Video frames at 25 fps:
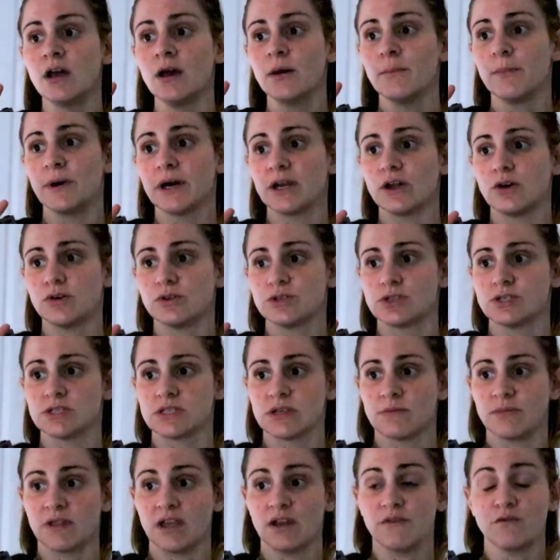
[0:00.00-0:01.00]
but also
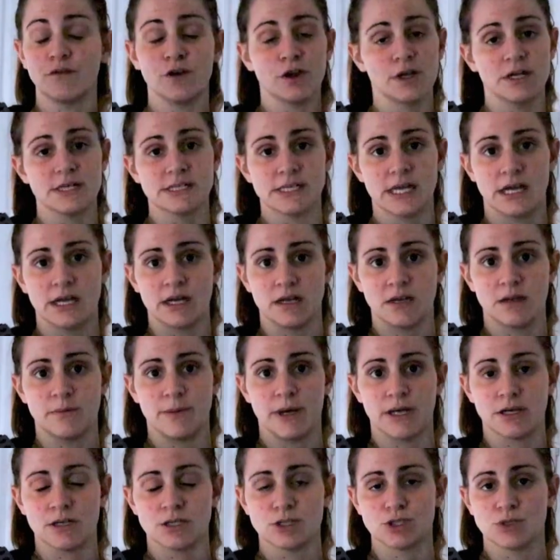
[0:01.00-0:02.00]
something I'm very excited
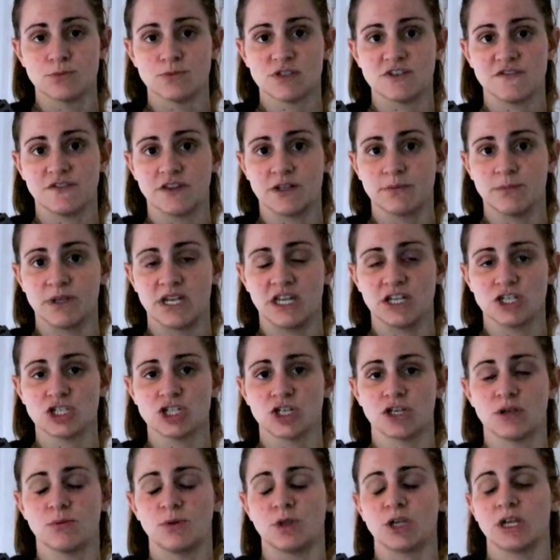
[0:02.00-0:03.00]
about in terms of
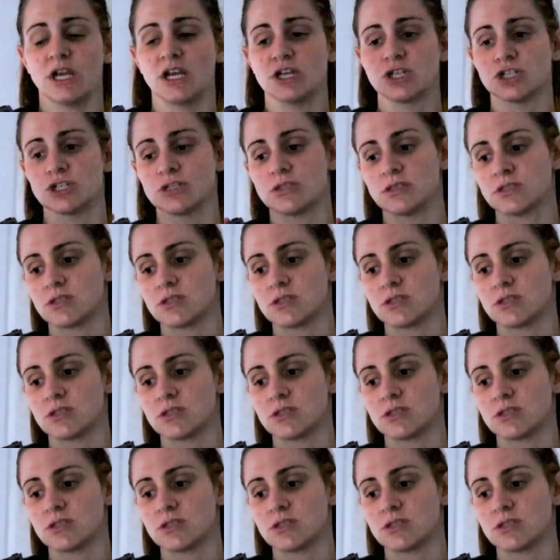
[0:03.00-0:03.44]
elimination communication.